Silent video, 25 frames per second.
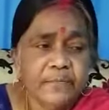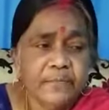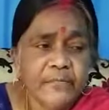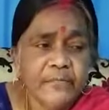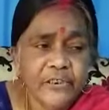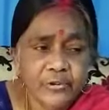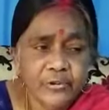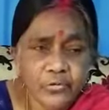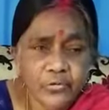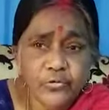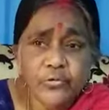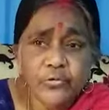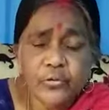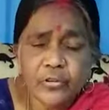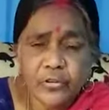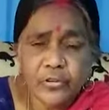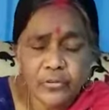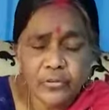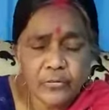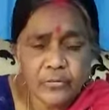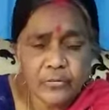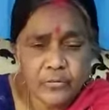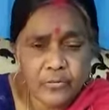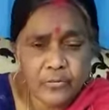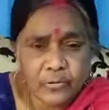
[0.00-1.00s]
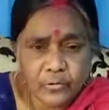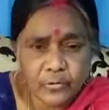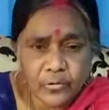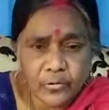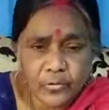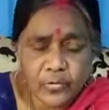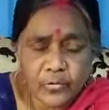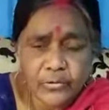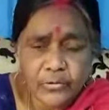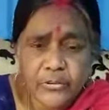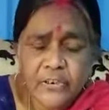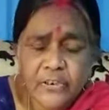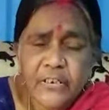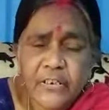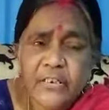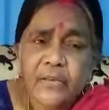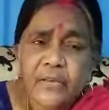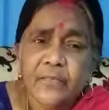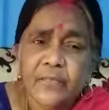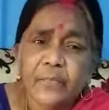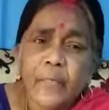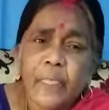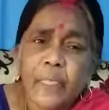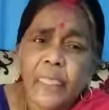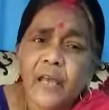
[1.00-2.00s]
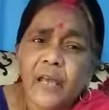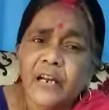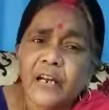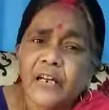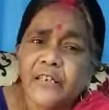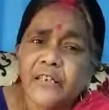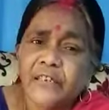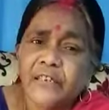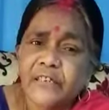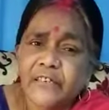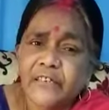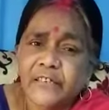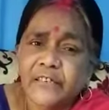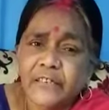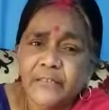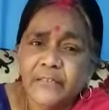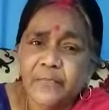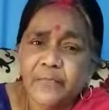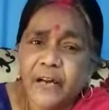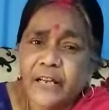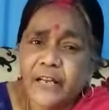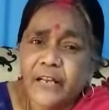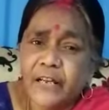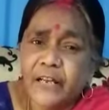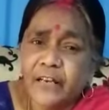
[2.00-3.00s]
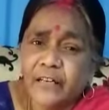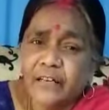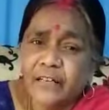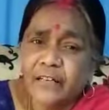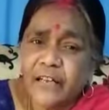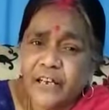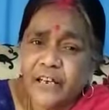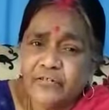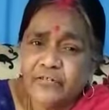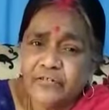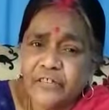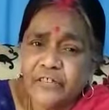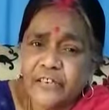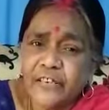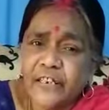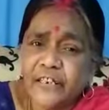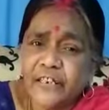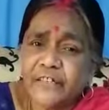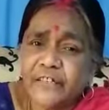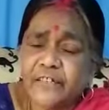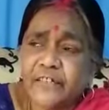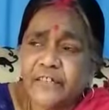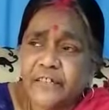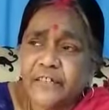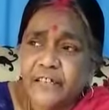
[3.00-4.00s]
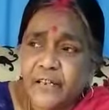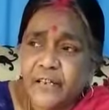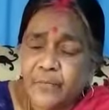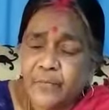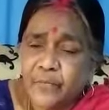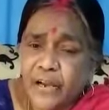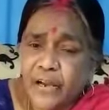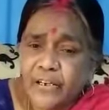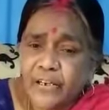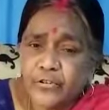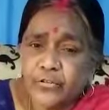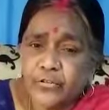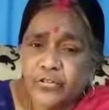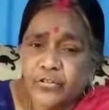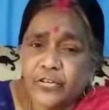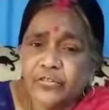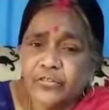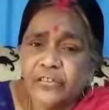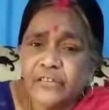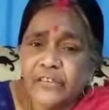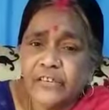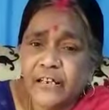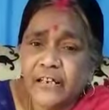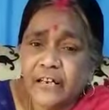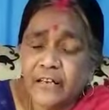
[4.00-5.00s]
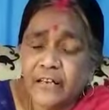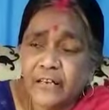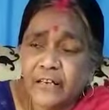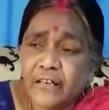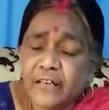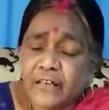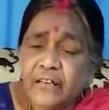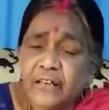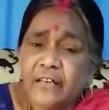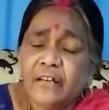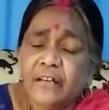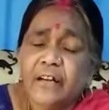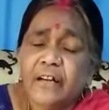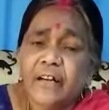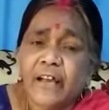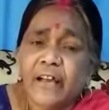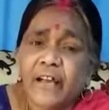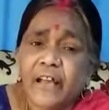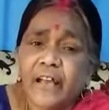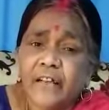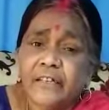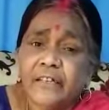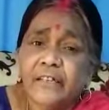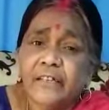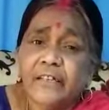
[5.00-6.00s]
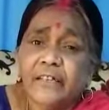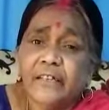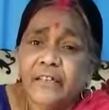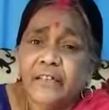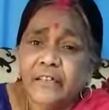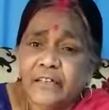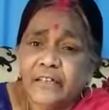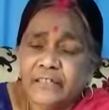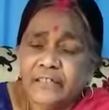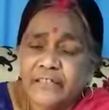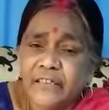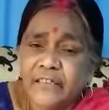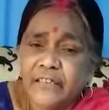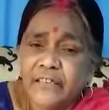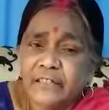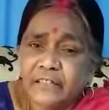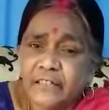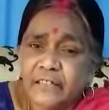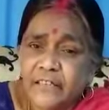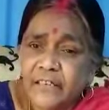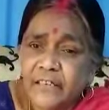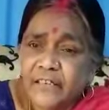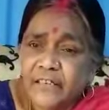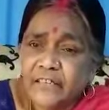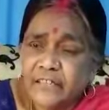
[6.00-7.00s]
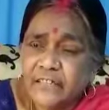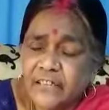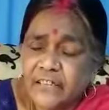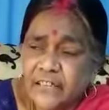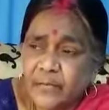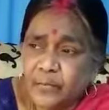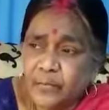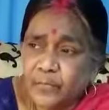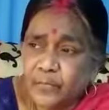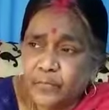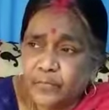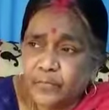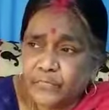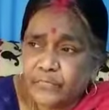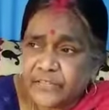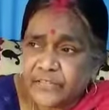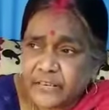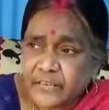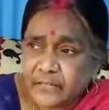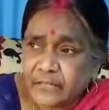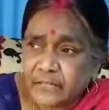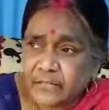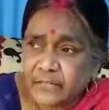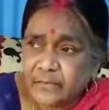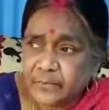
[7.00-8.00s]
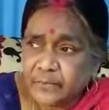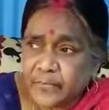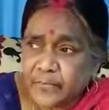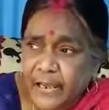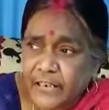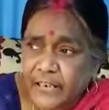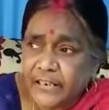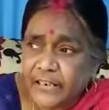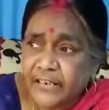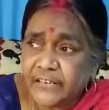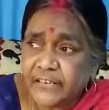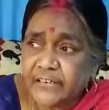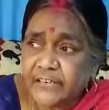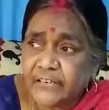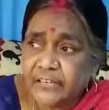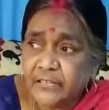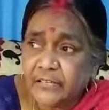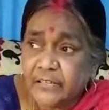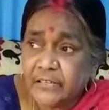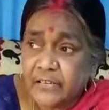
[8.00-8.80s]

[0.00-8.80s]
into glucose, and it is via glycosylate, mitochondria, and then the malate